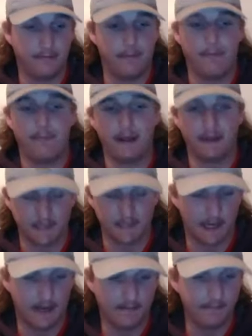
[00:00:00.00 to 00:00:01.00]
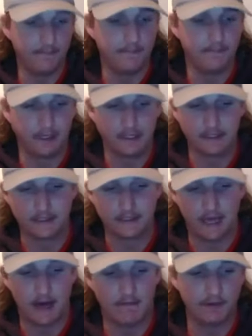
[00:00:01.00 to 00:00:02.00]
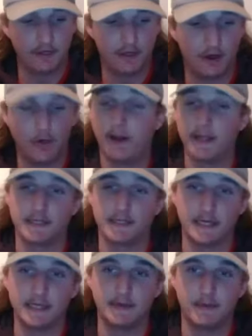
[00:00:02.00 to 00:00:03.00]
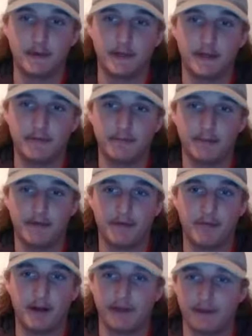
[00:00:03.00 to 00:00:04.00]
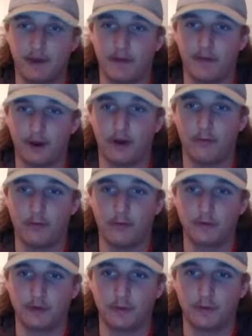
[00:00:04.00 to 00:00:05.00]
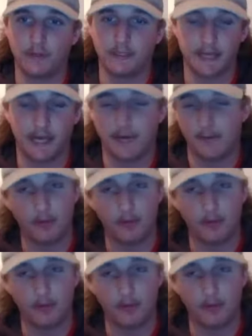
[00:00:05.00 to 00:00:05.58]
big time, because obviously no win's an easy win, but everybody thought that Auburn was going to win this game.